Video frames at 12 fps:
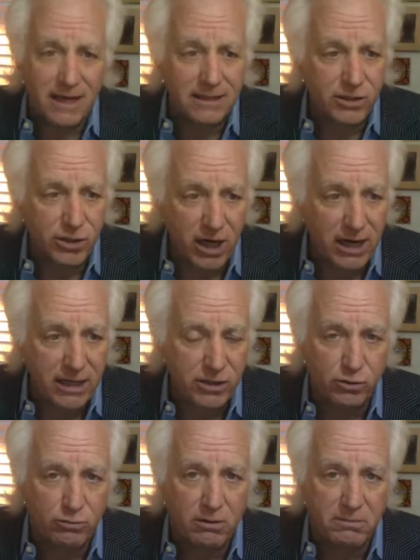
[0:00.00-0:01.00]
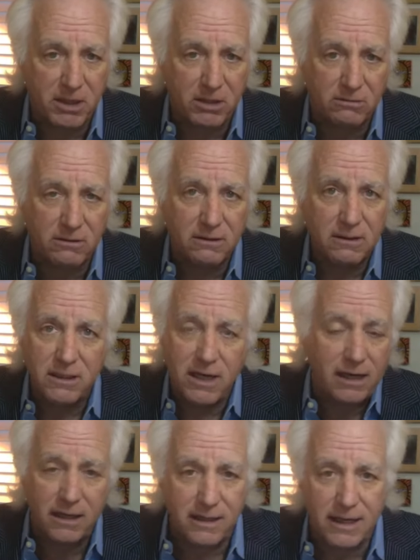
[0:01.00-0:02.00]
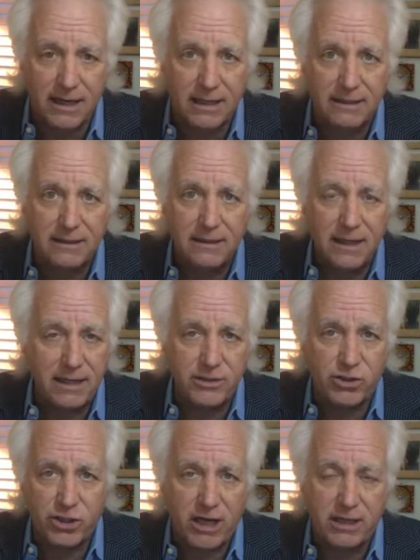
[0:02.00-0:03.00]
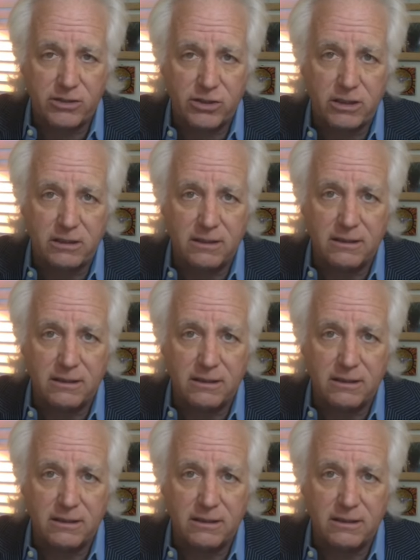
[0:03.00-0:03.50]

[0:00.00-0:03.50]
that's changed, Ramon. None of that has changed.